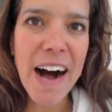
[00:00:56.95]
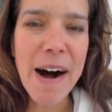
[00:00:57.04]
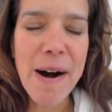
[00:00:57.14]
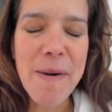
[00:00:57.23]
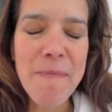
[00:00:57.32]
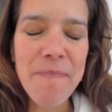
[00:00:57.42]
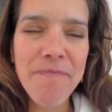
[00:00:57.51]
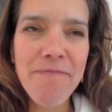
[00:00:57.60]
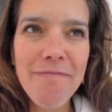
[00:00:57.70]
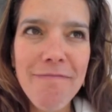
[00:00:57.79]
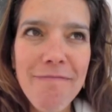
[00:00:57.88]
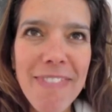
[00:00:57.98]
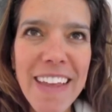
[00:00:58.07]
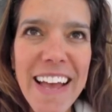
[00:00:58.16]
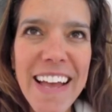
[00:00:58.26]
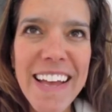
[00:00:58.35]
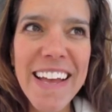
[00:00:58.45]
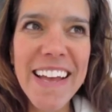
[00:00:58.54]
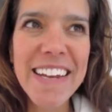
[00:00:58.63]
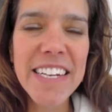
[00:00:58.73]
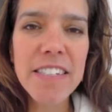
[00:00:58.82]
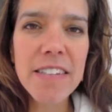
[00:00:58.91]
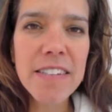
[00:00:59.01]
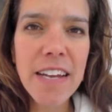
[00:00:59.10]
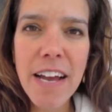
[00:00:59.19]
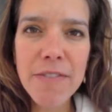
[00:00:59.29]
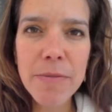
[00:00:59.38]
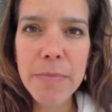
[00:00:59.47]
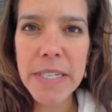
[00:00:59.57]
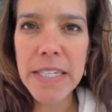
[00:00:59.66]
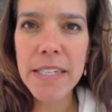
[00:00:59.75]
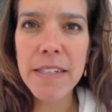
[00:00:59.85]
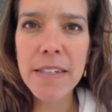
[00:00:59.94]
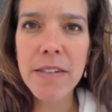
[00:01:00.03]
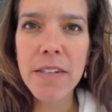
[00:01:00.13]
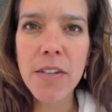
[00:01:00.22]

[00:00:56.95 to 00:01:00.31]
Um, and it doesn't have to be